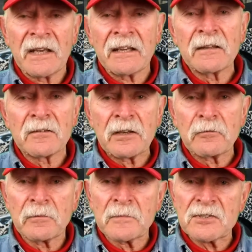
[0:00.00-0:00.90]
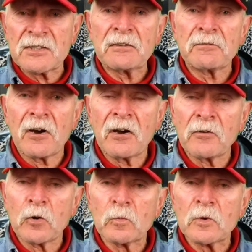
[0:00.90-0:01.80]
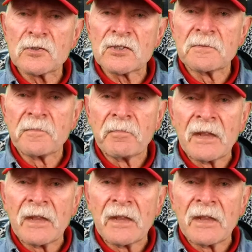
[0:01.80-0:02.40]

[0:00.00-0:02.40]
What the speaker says: anything from a C5 onwards,